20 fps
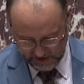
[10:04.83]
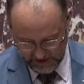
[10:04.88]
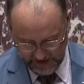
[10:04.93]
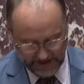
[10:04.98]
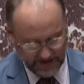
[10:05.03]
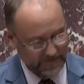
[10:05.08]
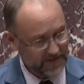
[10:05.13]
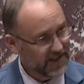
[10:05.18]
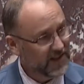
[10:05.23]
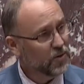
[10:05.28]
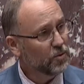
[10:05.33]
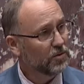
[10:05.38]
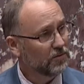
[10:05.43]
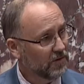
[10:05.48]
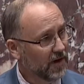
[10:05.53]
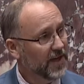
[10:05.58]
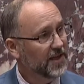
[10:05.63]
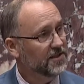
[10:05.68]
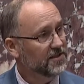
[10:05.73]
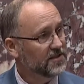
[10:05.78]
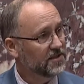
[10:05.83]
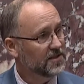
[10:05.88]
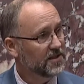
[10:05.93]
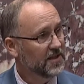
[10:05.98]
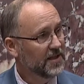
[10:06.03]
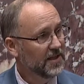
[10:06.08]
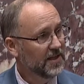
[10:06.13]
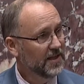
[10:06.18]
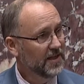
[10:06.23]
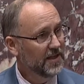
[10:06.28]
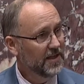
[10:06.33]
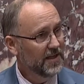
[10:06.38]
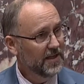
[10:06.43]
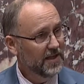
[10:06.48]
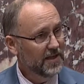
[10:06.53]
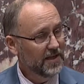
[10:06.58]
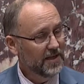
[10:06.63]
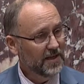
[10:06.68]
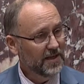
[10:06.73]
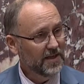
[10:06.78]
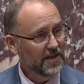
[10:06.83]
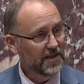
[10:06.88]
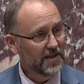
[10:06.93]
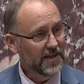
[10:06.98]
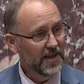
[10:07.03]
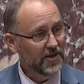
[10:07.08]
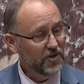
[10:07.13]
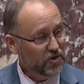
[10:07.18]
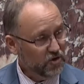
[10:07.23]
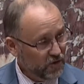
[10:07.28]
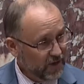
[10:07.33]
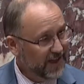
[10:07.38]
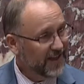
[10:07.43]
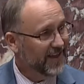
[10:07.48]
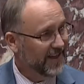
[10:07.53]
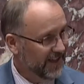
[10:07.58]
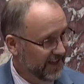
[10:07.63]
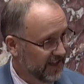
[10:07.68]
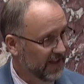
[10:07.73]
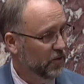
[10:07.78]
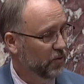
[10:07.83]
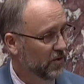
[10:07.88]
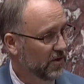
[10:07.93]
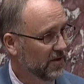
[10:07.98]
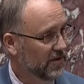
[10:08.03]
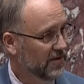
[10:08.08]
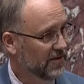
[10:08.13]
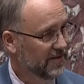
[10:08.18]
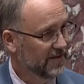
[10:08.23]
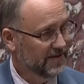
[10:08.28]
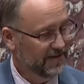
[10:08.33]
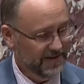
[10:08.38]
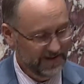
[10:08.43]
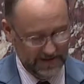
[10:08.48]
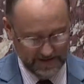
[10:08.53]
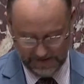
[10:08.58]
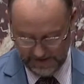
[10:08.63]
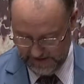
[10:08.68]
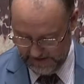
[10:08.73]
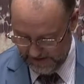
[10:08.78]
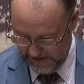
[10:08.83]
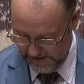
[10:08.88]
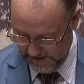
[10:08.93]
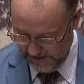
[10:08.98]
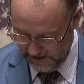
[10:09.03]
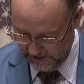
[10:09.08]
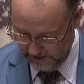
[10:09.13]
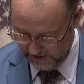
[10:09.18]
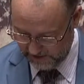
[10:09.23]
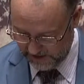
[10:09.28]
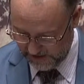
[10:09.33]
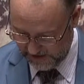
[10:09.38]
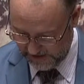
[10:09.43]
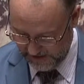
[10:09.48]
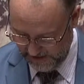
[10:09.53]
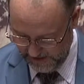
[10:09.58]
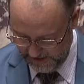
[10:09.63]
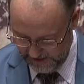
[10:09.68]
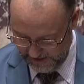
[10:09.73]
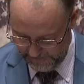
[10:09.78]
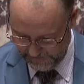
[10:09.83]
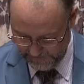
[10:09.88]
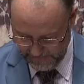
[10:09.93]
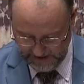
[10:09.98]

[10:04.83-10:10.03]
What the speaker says: have equal rights and treated equal in our society.